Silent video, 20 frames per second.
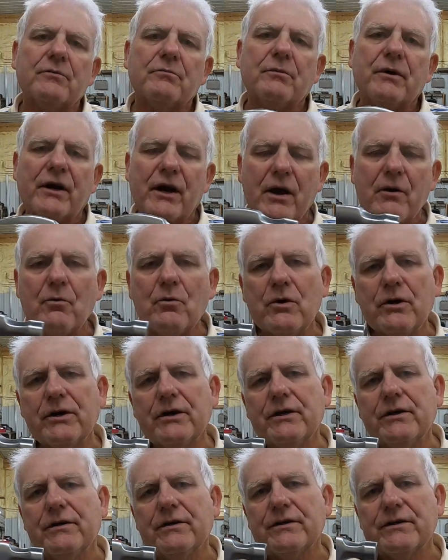But I want
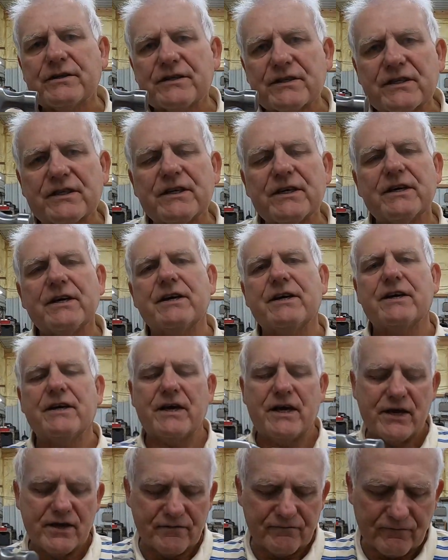to
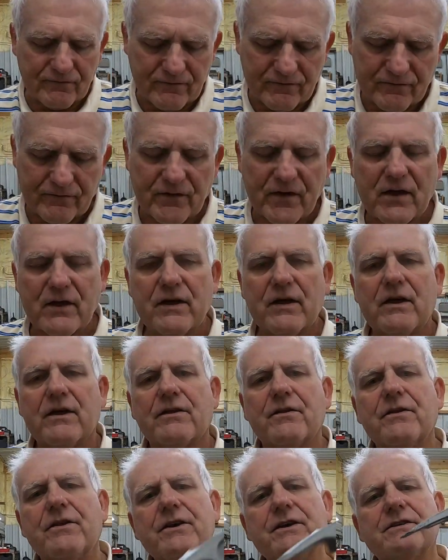see if
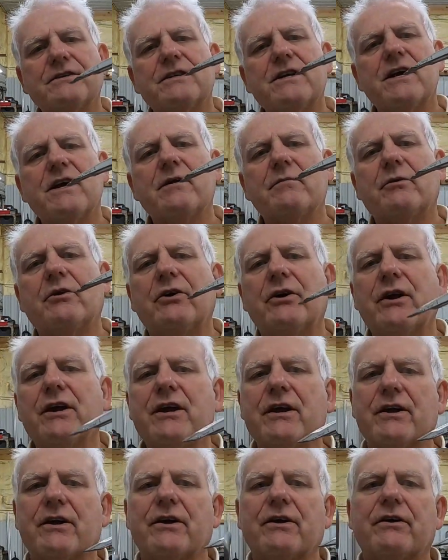this hammer
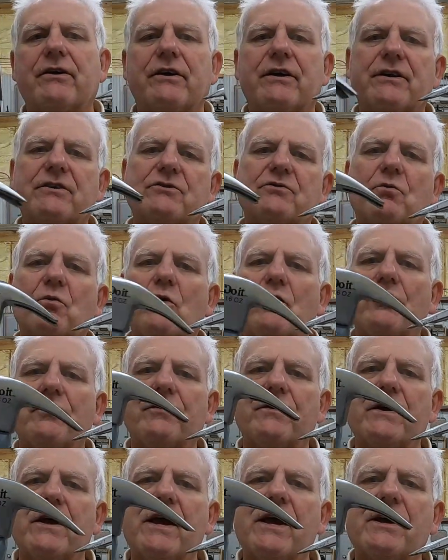here is
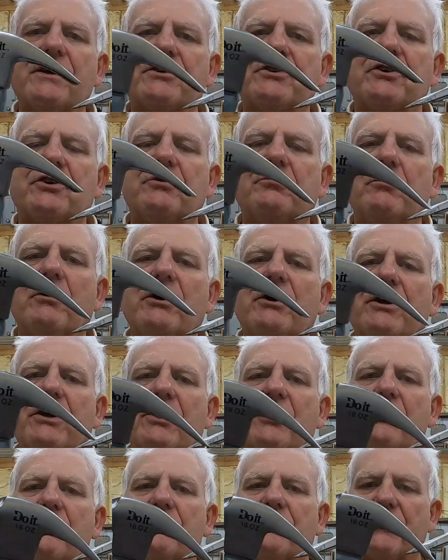worth the extra
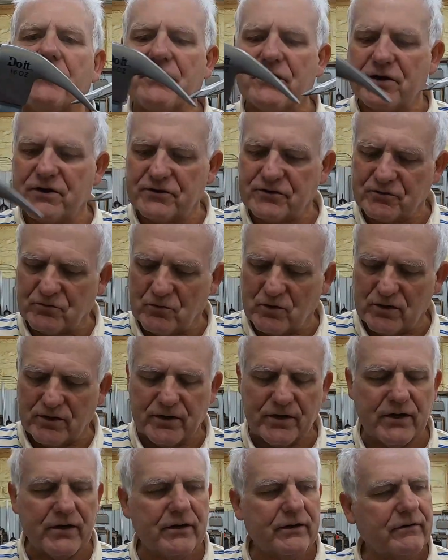money over this one.